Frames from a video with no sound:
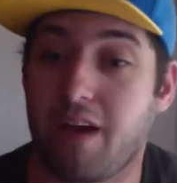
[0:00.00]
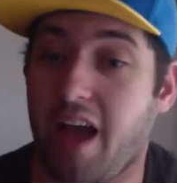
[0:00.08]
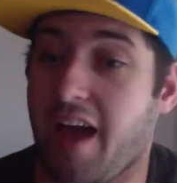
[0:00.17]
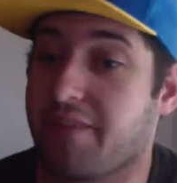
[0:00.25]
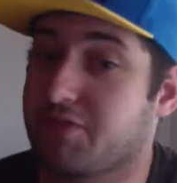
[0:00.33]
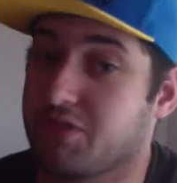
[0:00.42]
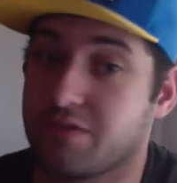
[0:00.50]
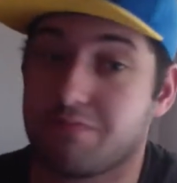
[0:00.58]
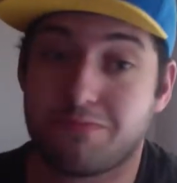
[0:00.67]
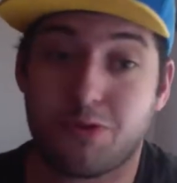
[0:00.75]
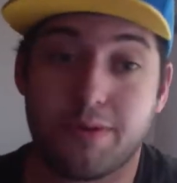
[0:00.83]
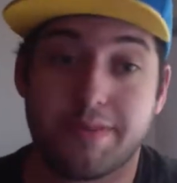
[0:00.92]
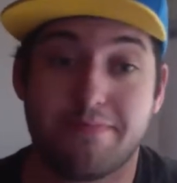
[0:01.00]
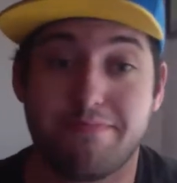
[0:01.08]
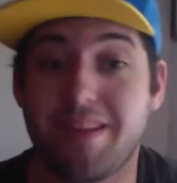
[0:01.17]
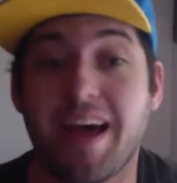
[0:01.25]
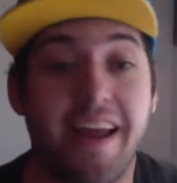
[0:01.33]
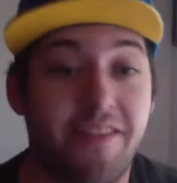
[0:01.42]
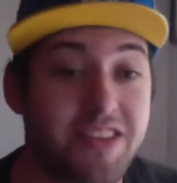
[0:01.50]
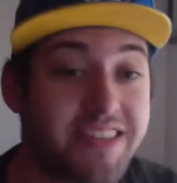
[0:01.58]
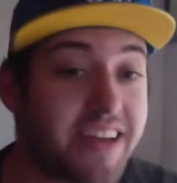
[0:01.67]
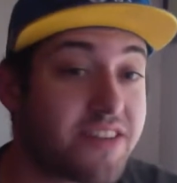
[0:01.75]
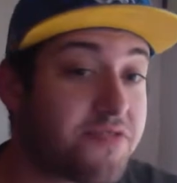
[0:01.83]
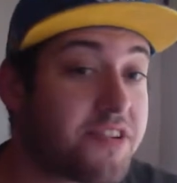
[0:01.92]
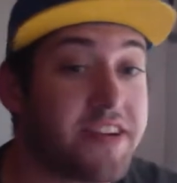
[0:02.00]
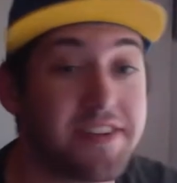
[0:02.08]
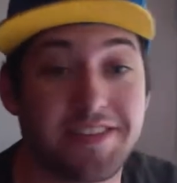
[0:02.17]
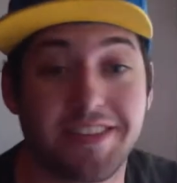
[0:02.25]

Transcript: after, of course, not having sex for years